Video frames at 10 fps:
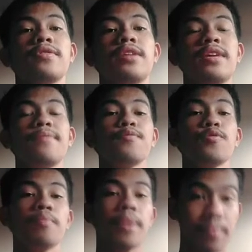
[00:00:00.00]

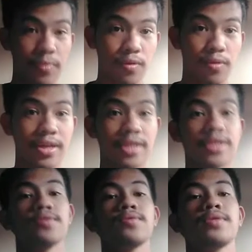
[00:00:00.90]
improvement to the
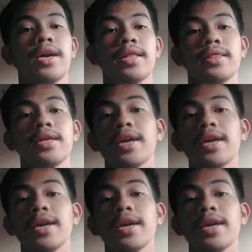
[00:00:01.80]
student.